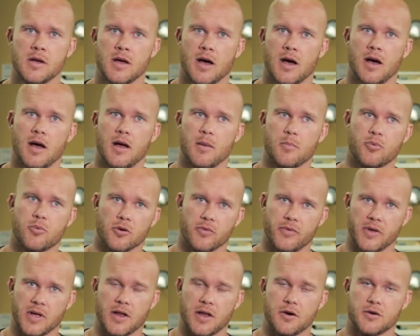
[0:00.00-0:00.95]

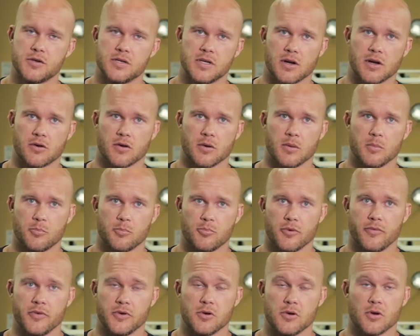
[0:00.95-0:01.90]
improving energy and
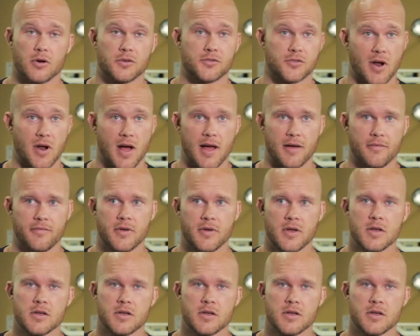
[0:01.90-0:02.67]
improving neural drive.